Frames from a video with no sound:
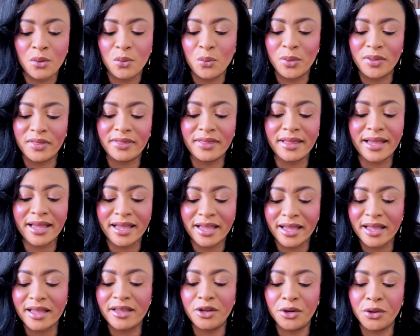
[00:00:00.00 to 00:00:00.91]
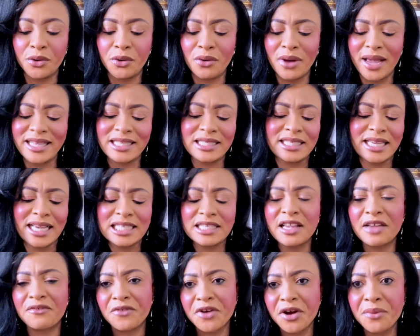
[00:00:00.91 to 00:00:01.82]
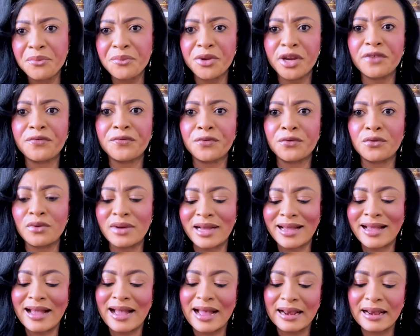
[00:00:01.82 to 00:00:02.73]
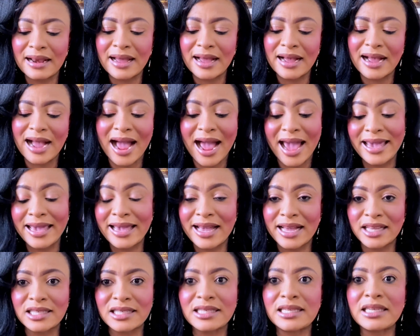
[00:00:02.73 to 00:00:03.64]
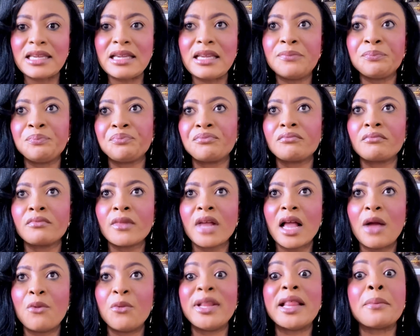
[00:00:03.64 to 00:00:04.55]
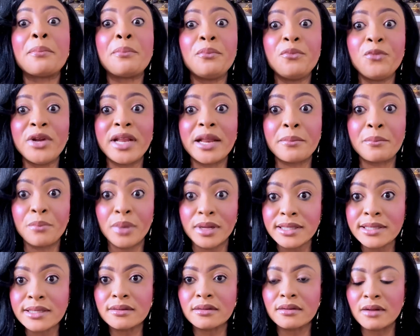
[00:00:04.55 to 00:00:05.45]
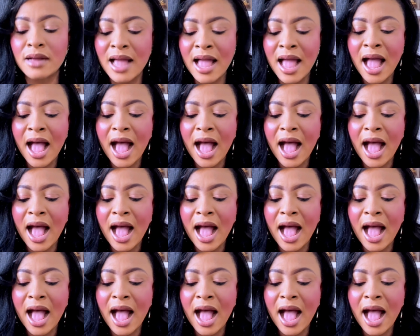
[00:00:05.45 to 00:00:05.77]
with the, it's just a very beautiful color, eye-catchy with a bottle.